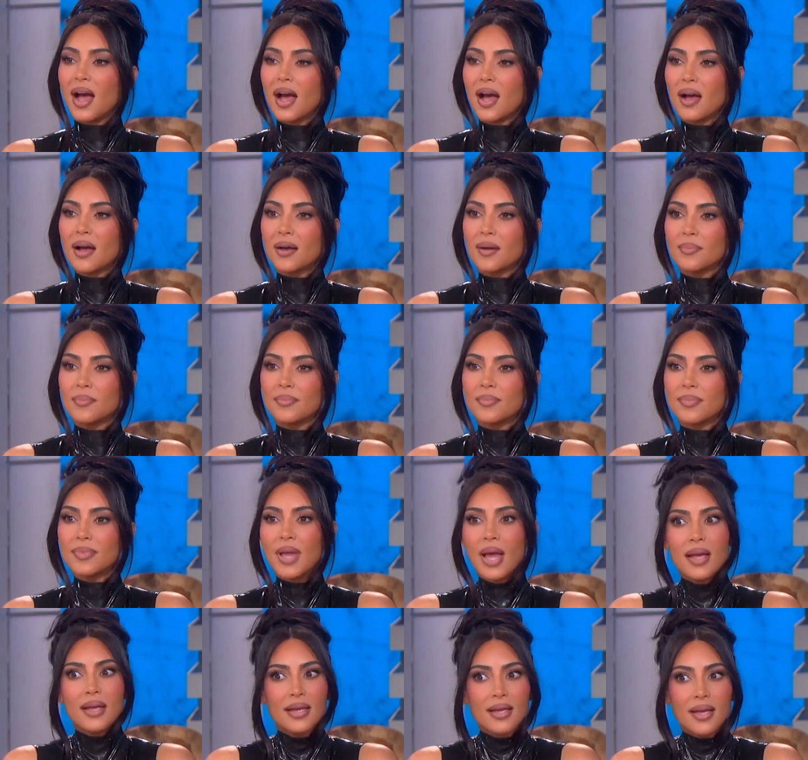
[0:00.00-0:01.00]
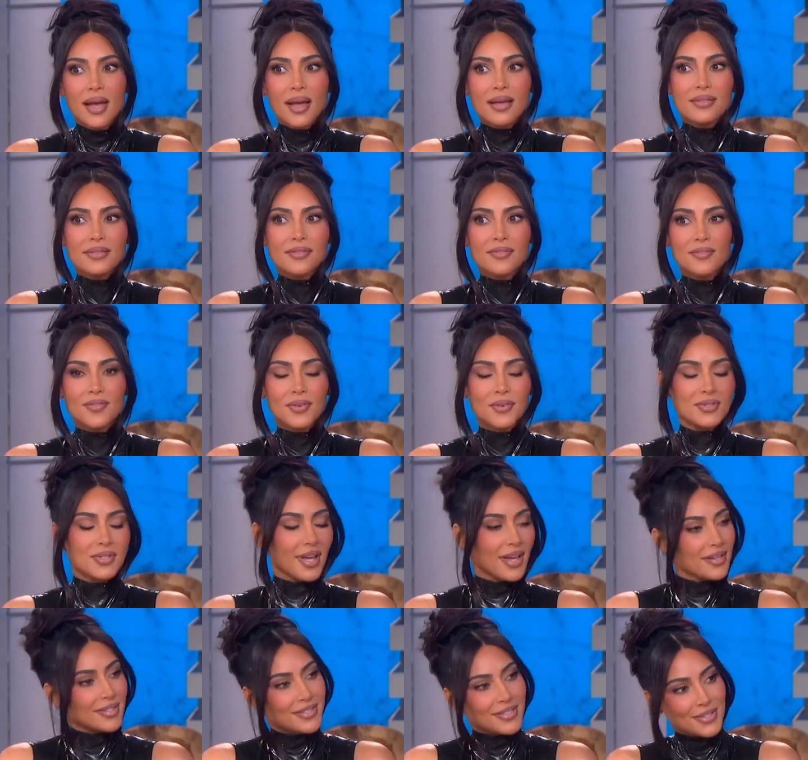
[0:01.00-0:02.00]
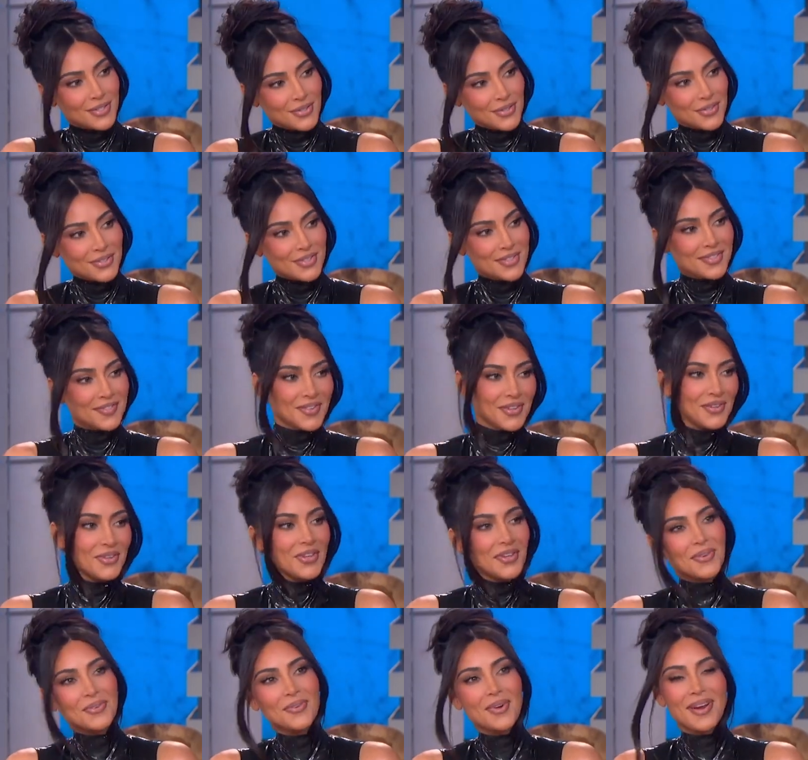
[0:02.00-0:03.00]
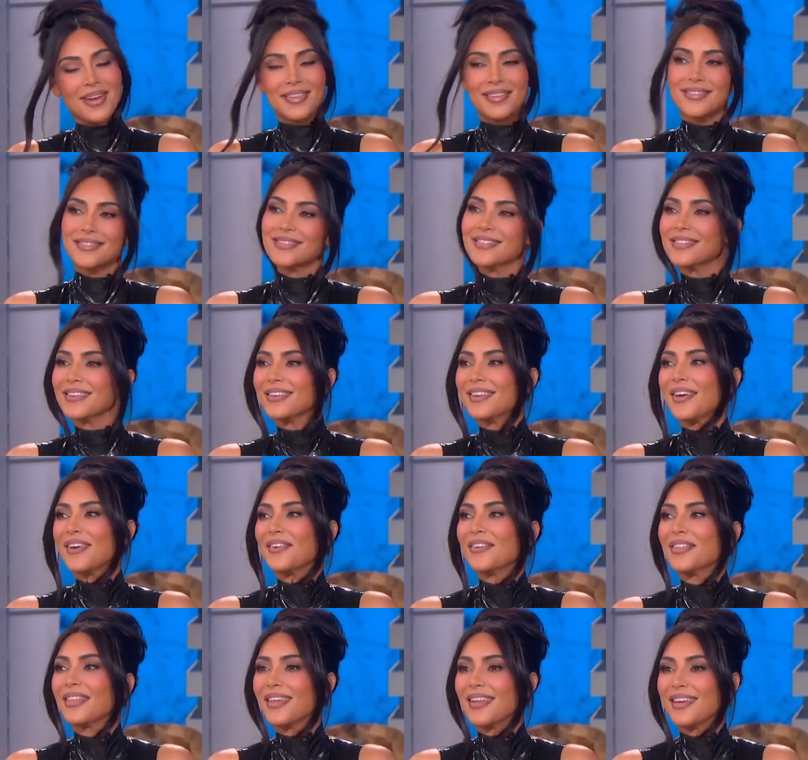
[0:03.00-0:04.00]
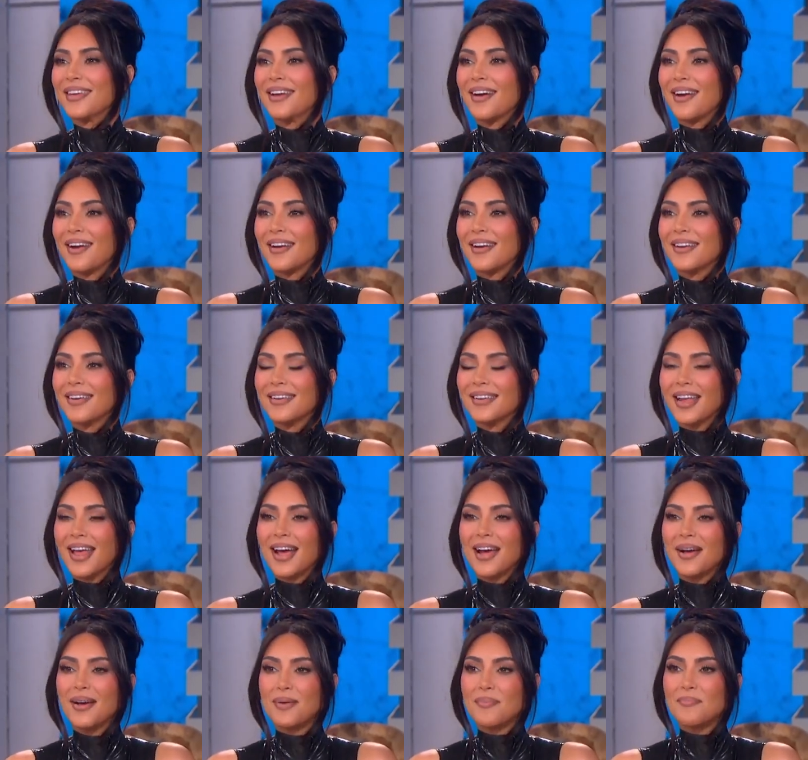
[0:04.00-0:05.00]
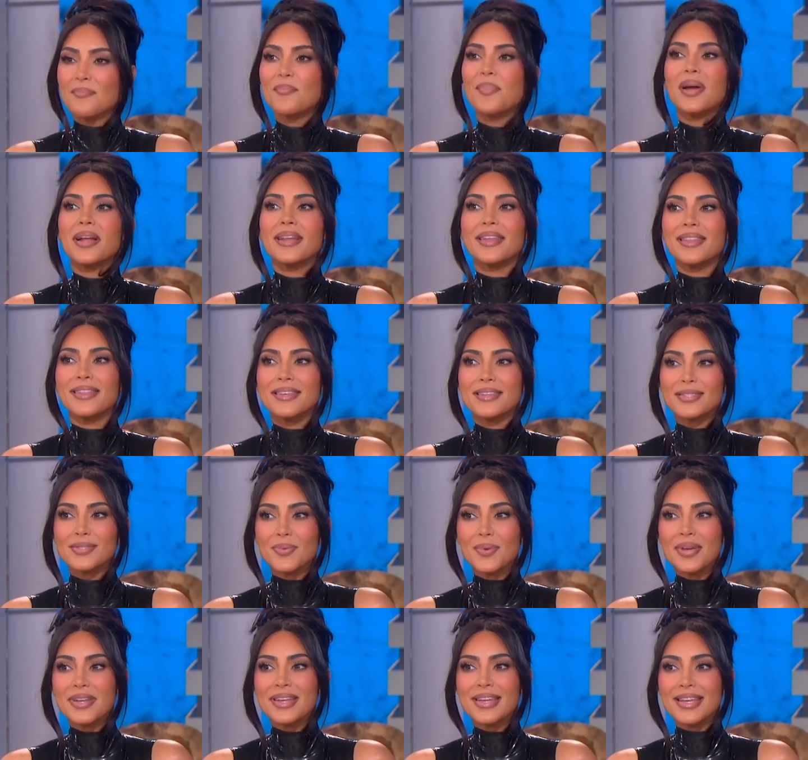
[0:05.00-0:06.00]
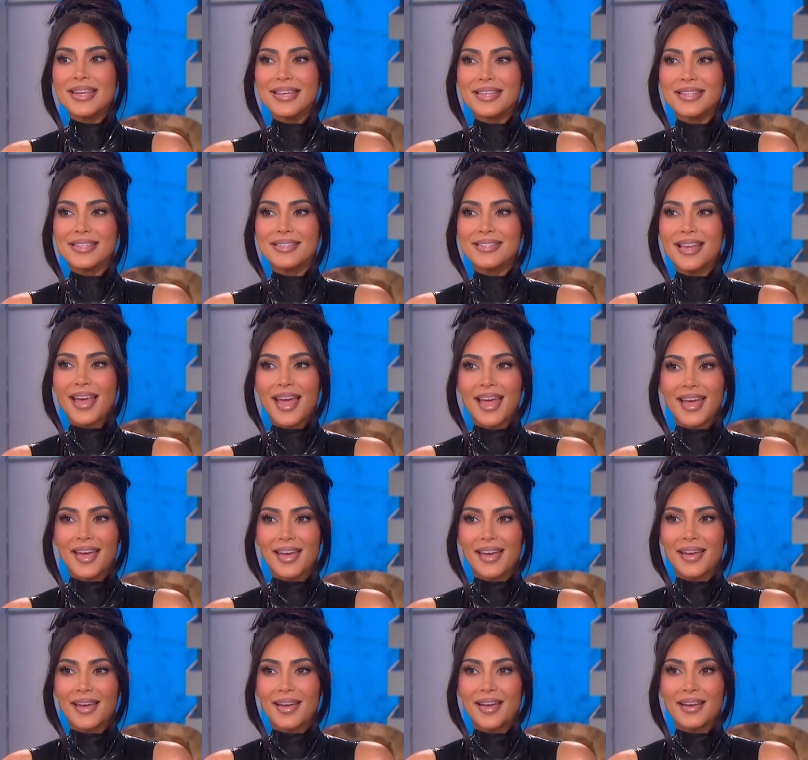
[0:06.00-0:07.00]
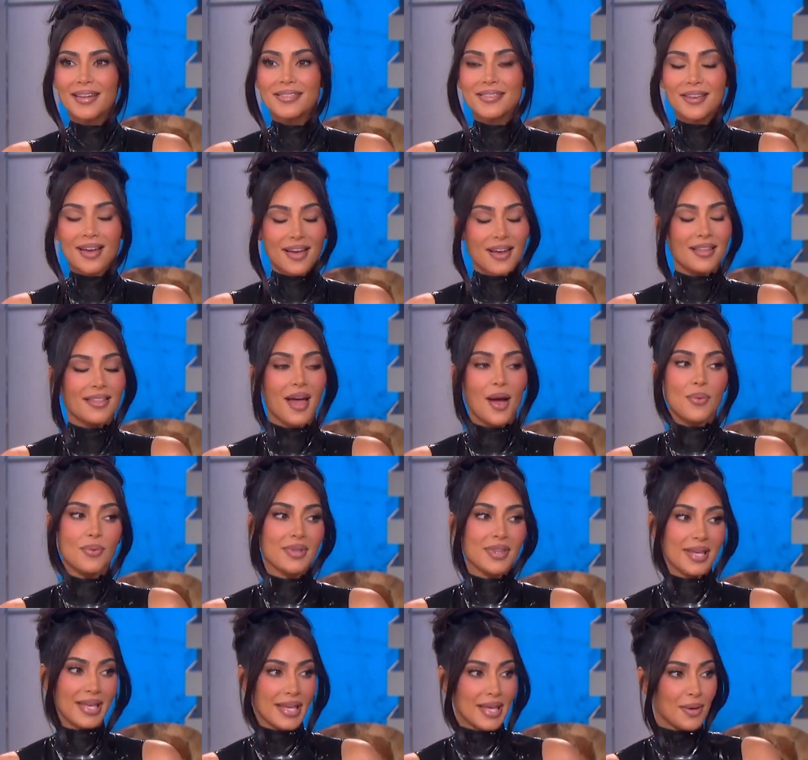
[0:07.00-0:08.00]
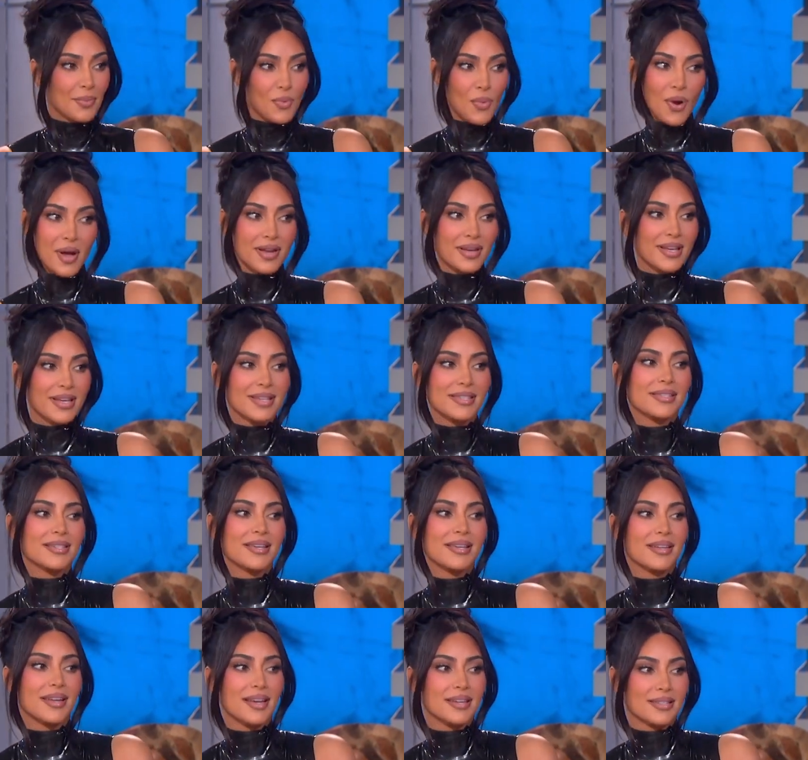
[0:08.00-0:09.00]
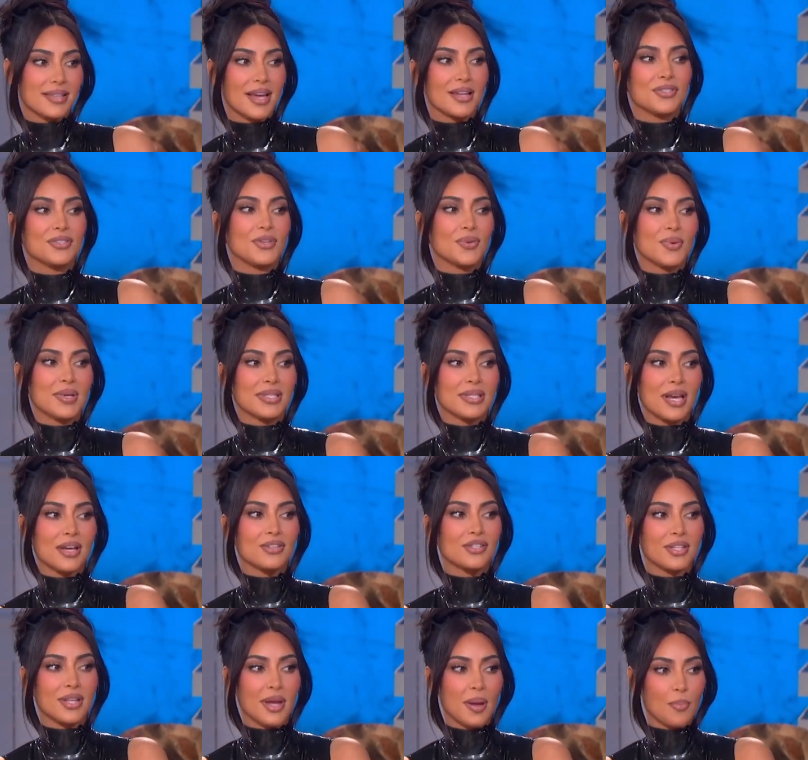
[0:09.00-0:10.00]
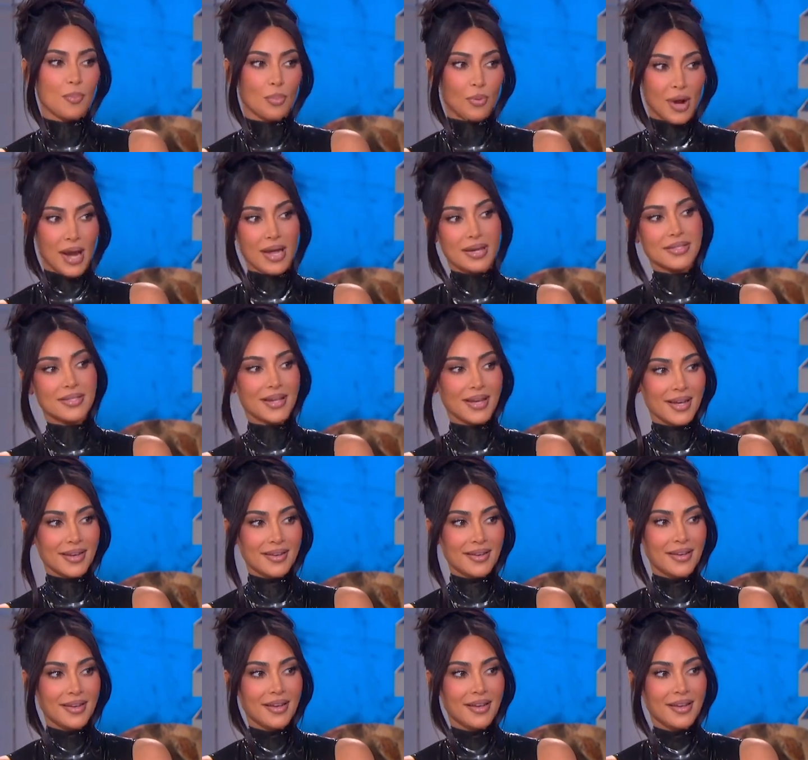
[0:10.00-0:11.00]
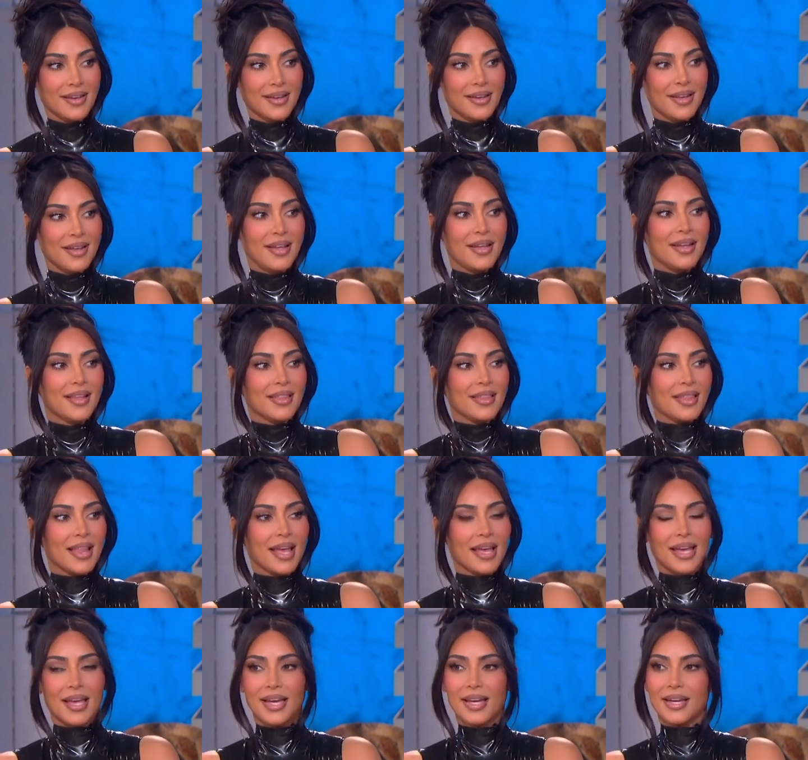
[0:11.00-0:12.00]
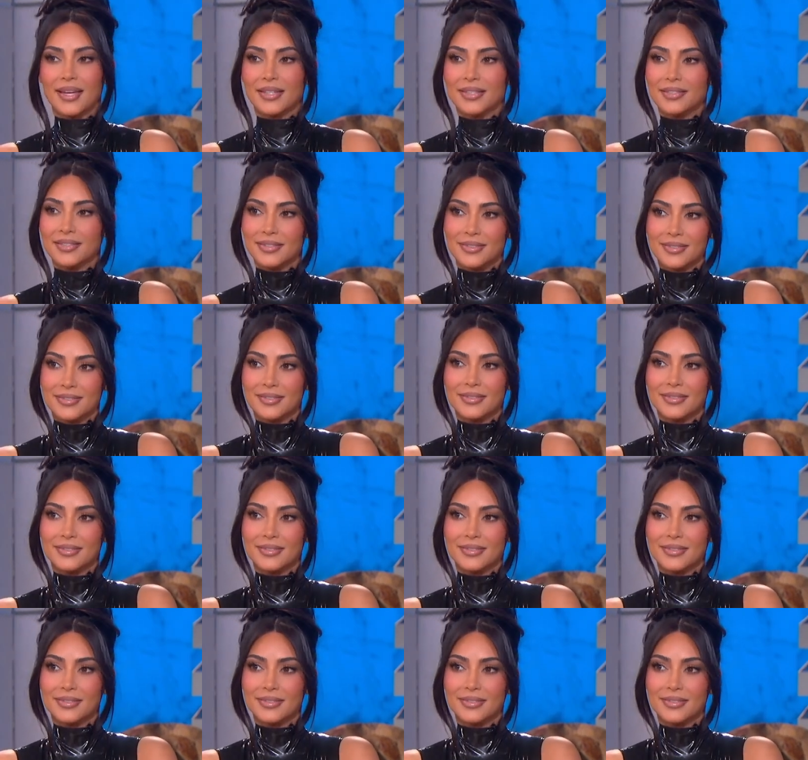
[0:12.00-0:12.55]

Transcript: Um, yeah, he has a few tattoos, few cute ones, you know, that he got. Um, but this one is a, it's not that one. The Kim one isn't a tattoo. It's actually a branding, like a